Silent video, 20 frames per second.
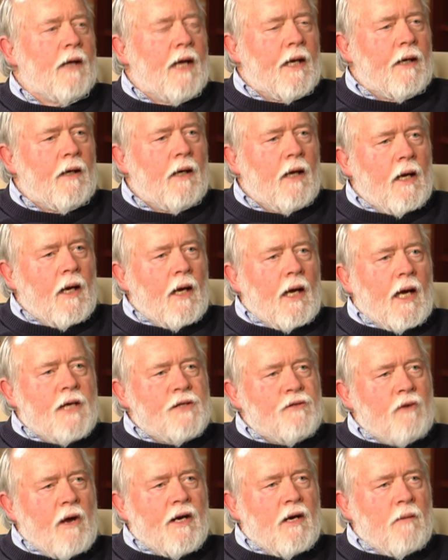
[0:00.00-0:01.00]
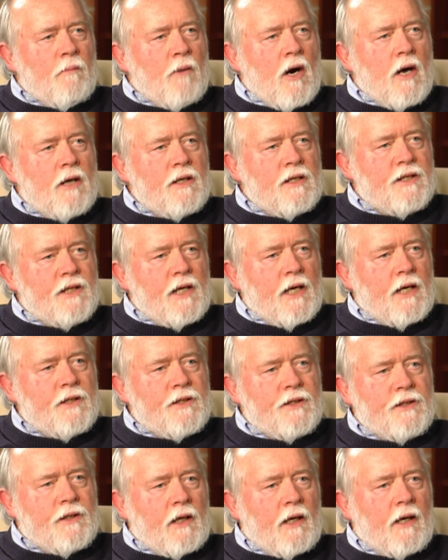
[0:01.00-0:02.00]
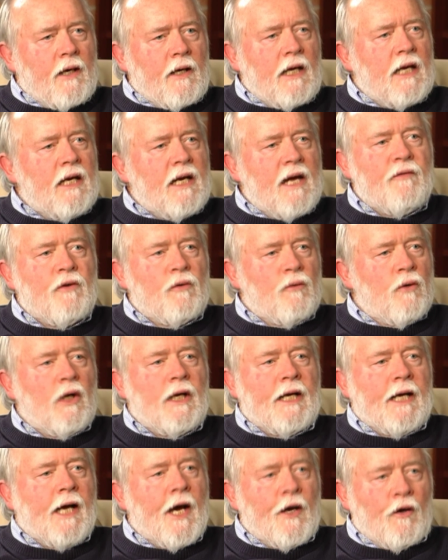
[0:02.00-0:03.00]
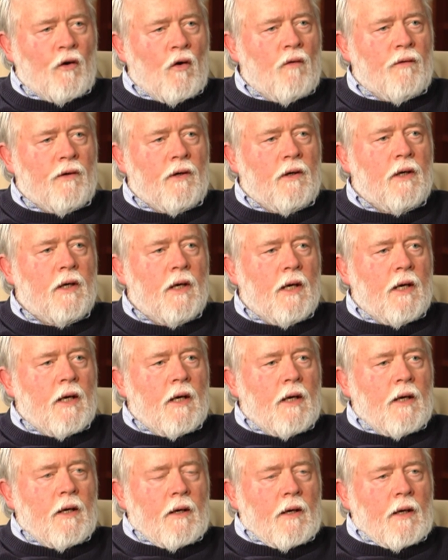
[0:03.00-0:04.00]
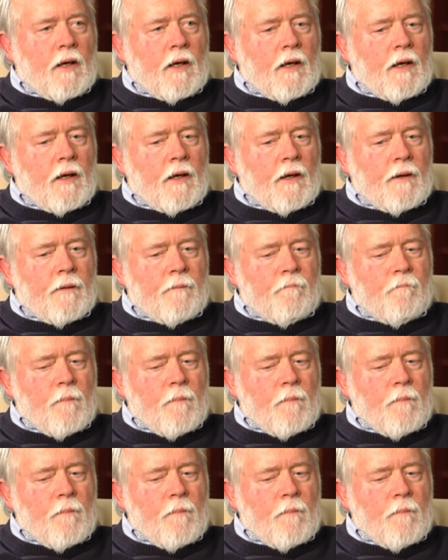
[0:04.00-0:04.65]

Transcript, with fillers: And as Rainer Marten says, uh, he never really got over uh,